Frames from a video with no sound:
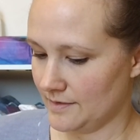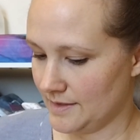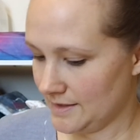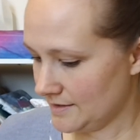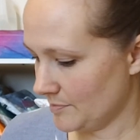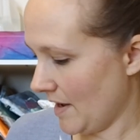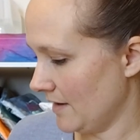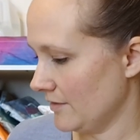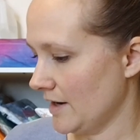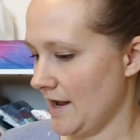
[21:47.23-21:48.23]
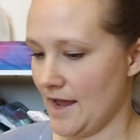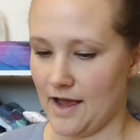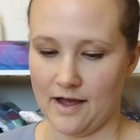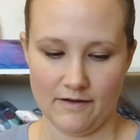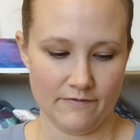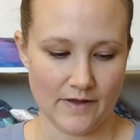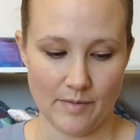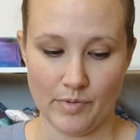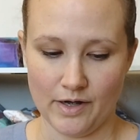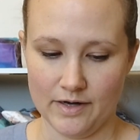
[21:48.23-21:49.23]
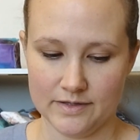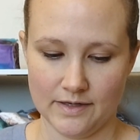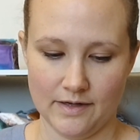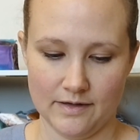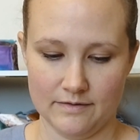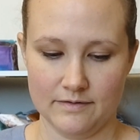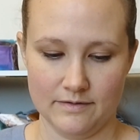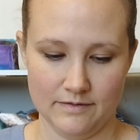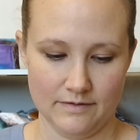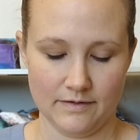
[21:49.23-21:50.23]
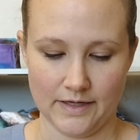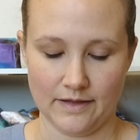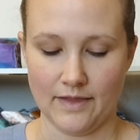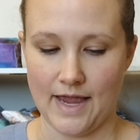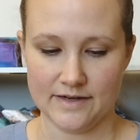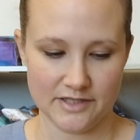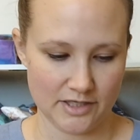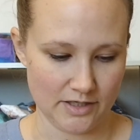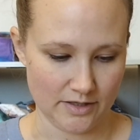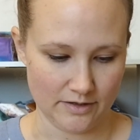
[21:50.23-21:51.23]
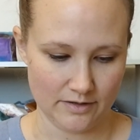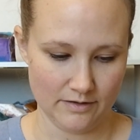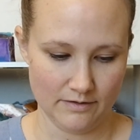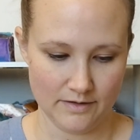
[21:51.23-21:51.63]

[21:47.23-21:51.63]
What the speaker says: This pattern I bought like last year.